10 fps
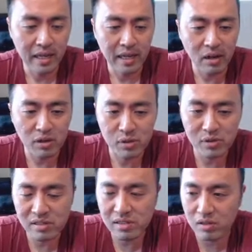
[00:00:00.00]
And also,
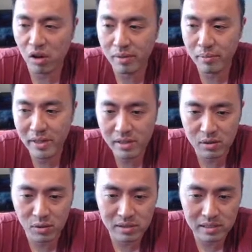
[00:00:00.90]
this is automated,
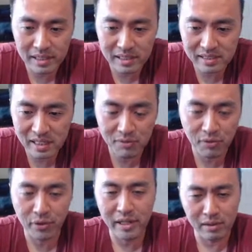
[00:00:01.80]
so it's like set and
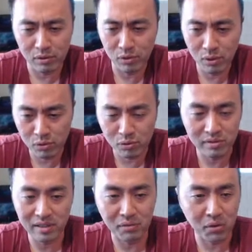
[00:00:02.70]
forget. So you don't do
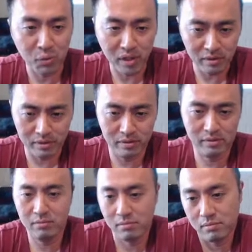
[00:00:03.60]
this every week.
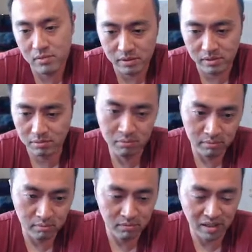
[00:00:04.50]
It's just
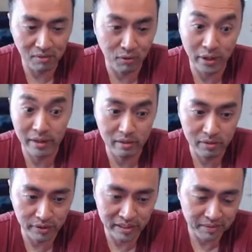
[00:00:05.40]
set and forget,
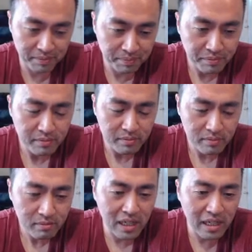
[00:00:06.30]
really.
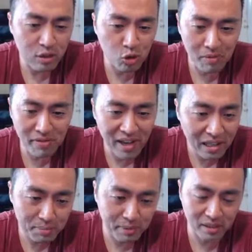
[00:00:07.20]
And it's super
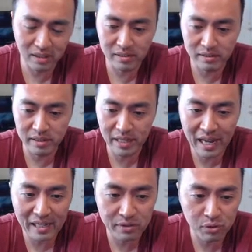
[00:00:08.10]
fast because it
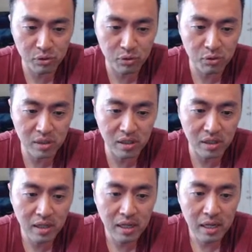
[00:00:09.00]
adds
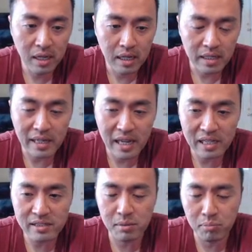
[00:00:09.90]

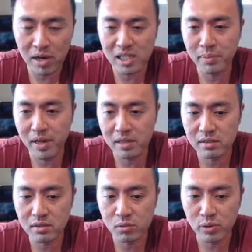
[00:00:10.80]
the
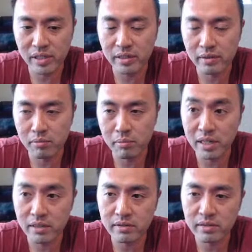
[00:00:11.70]
prospects within
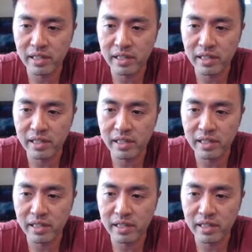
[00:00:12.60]
minutes.